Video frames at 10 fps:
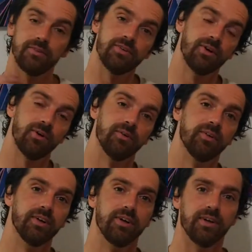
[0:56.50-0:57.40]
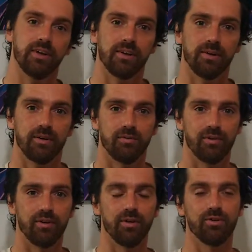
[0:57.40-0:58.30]
So,
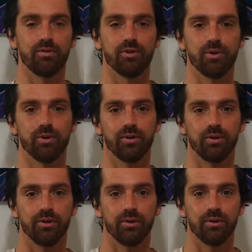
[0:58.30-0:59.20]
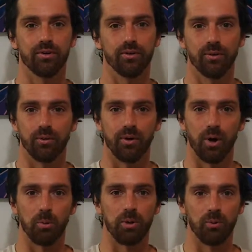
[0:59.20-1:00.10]
for those of you who
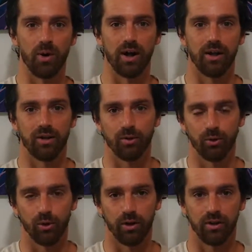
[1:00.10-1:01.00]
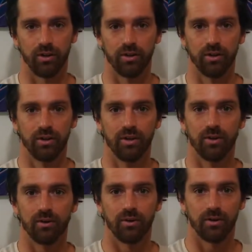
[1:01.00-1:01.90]
know me well or
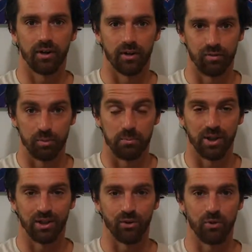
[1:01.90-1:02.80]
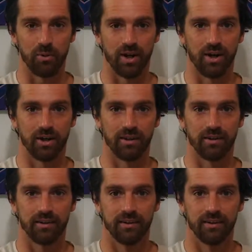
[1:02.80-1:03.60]
are familiar with my art,